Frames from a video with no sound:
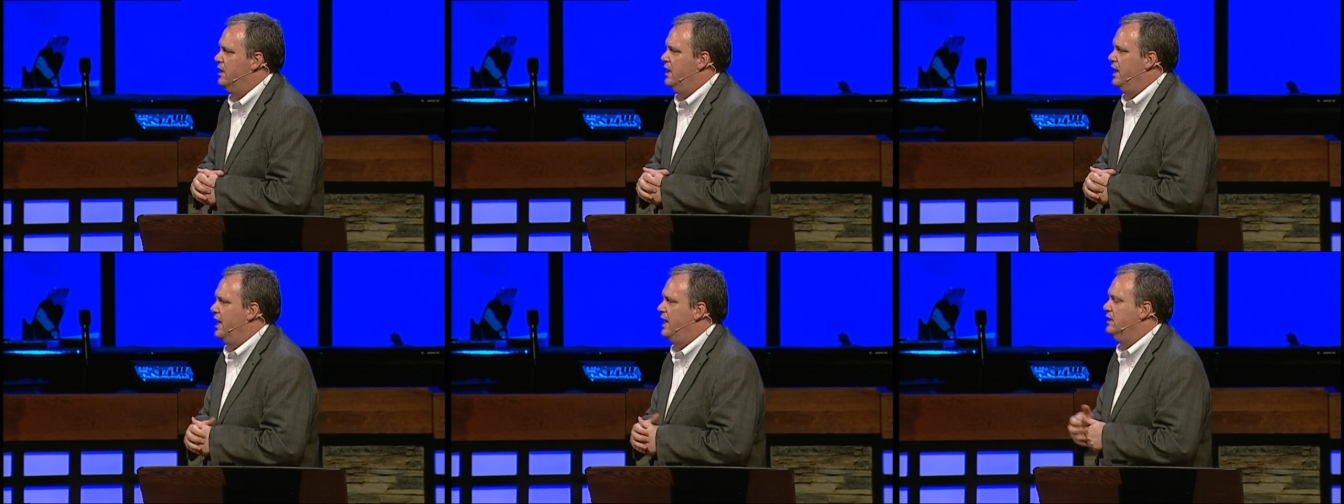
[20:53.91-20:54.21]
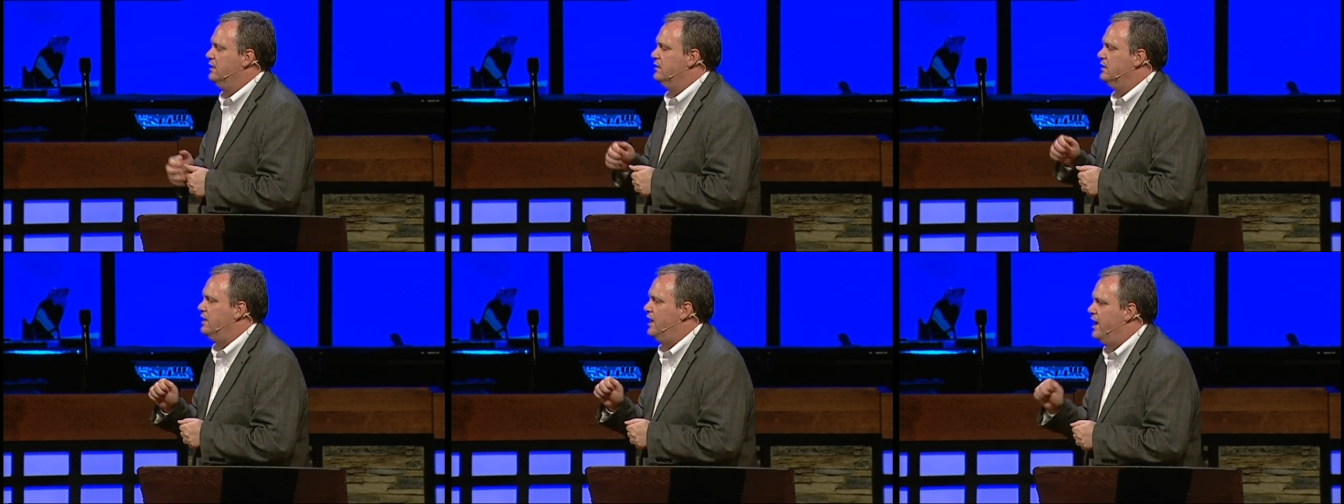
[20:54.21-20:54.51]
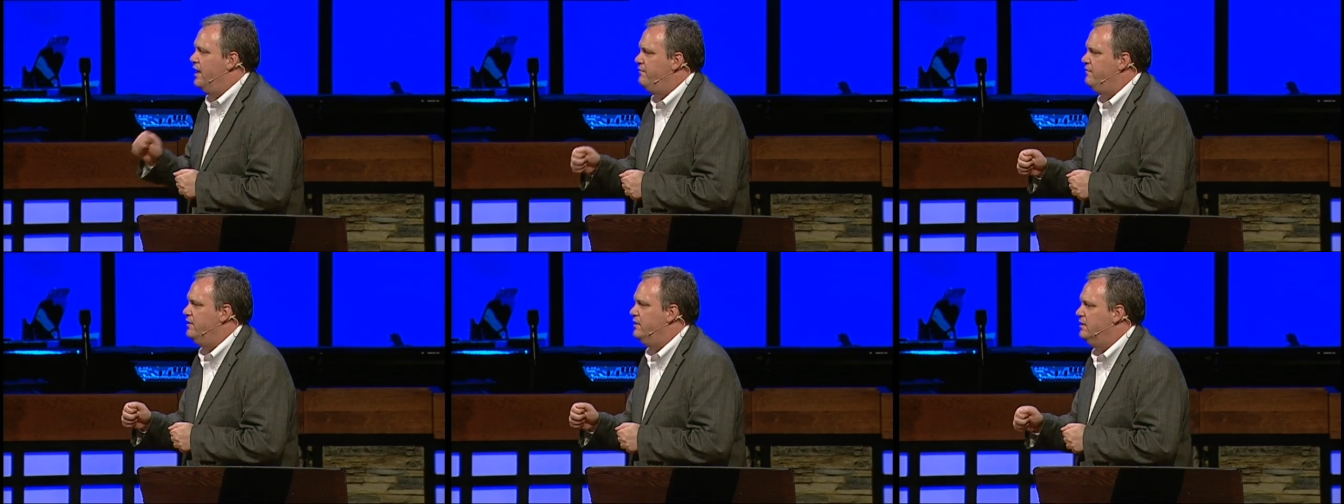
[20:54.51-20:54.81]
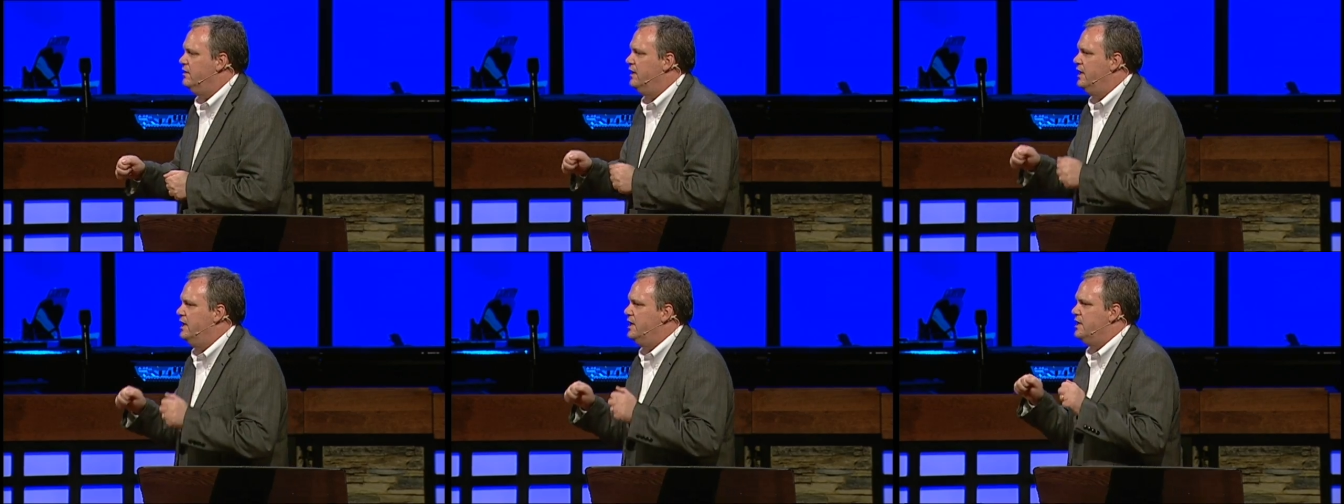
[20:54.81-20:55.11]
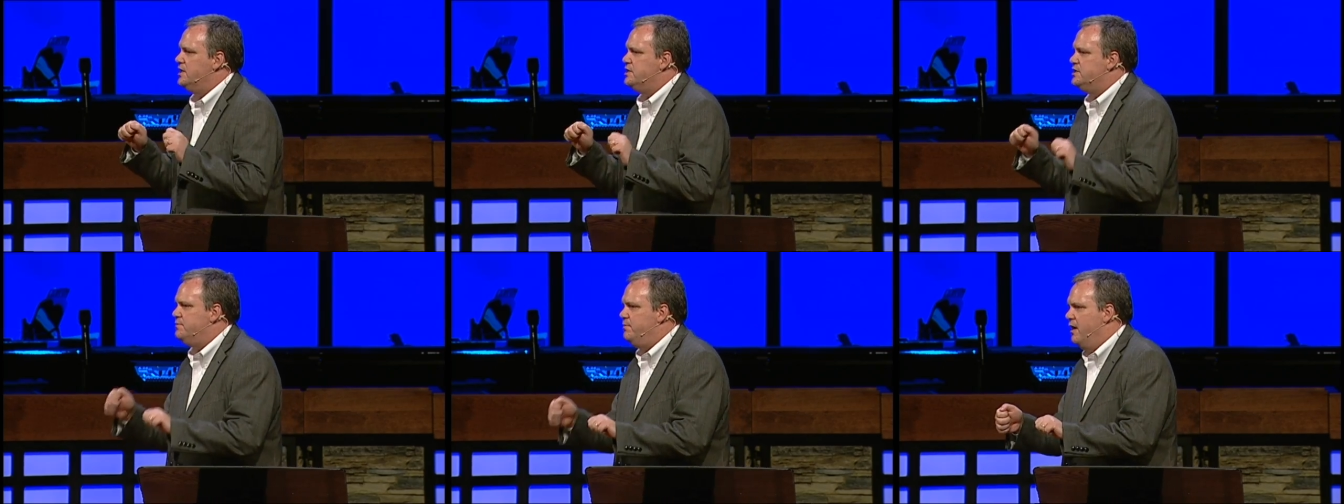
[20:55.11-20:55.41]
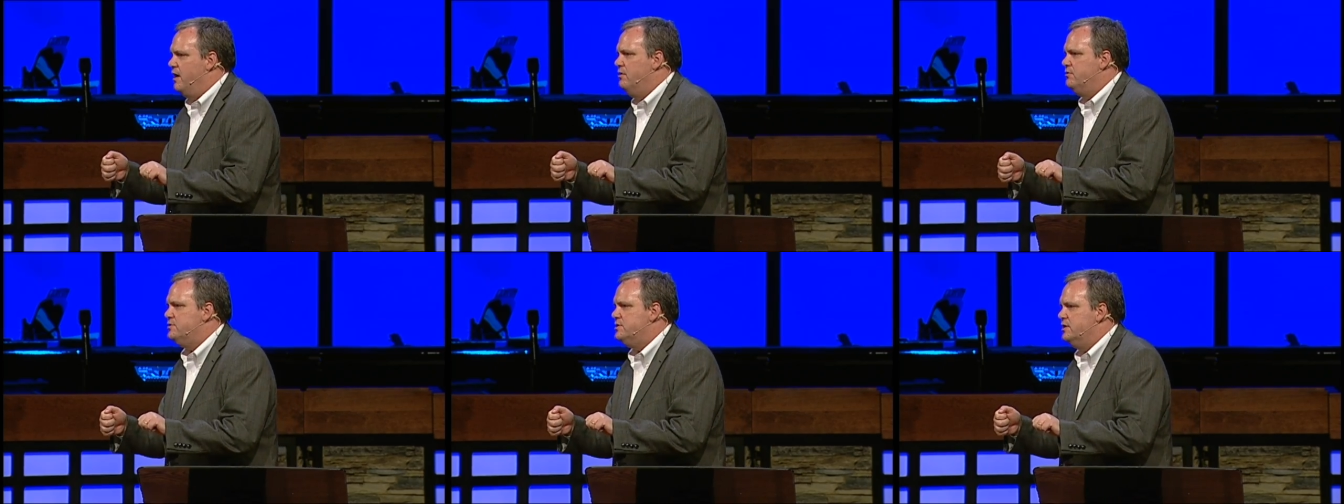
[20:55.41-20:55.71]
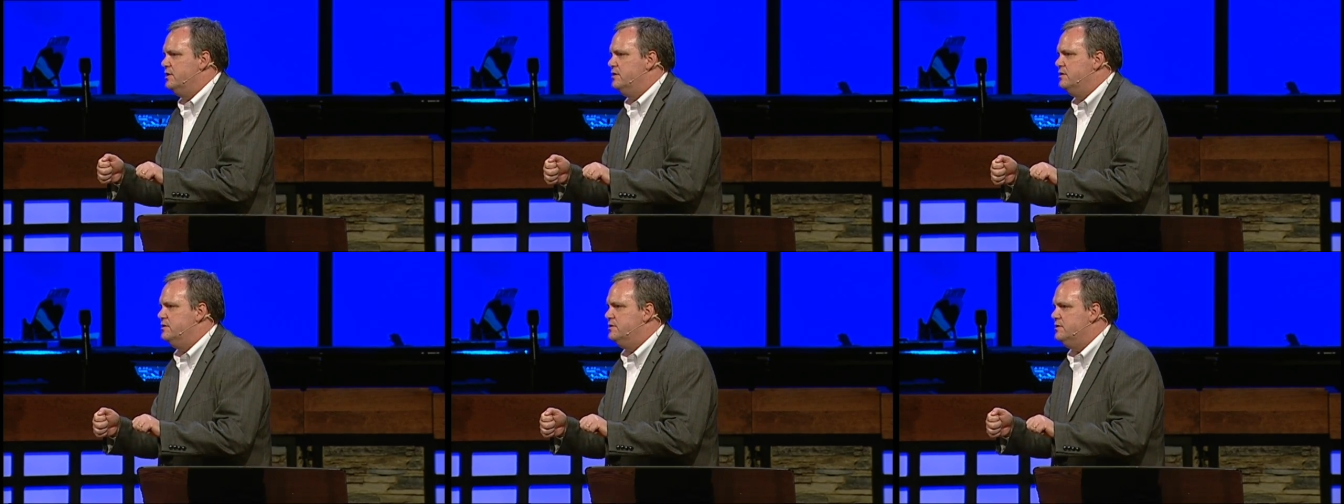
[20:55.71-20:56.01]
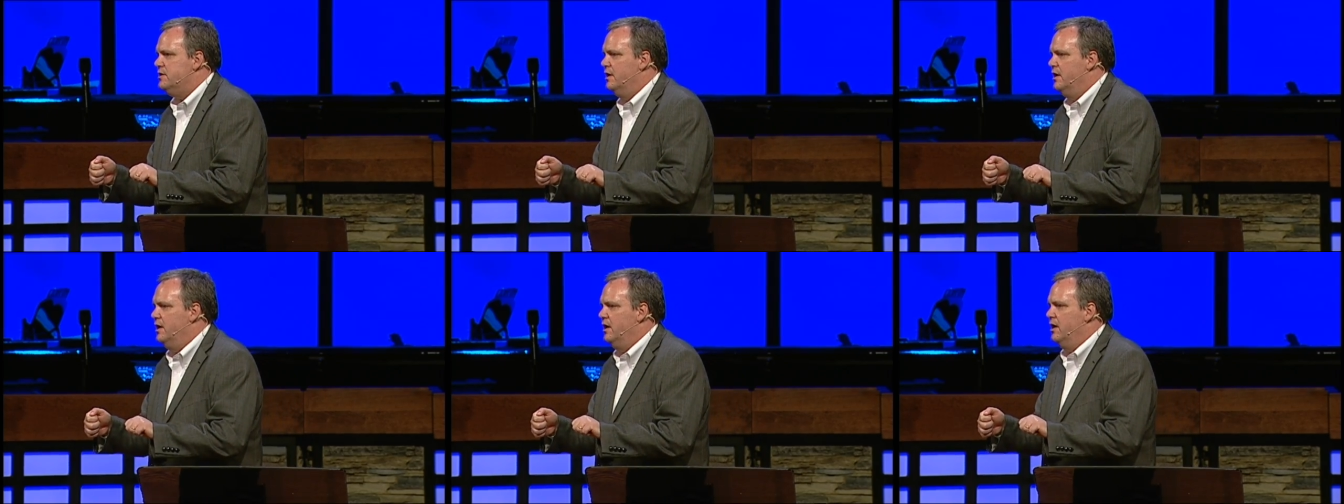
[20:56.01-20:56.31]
He lovingly exposes